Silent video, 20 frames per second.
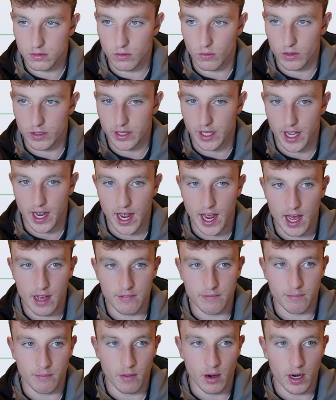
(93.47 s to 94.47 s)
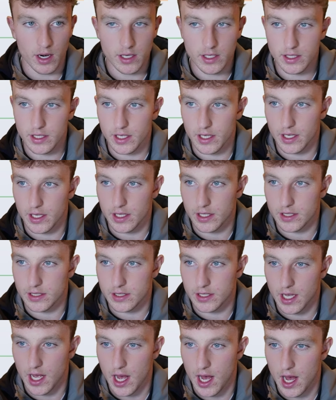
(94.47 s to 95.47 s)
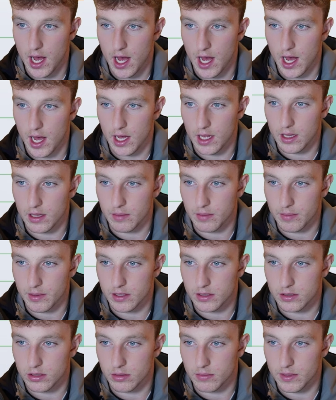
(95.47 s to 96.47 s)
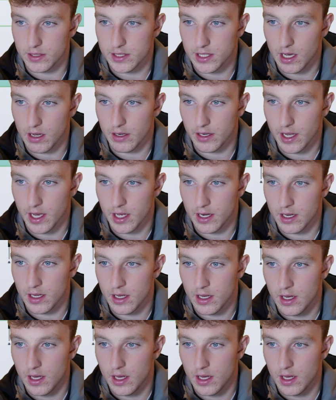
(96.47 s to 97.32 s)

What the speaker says: what they have marked is, let me zoom this out again.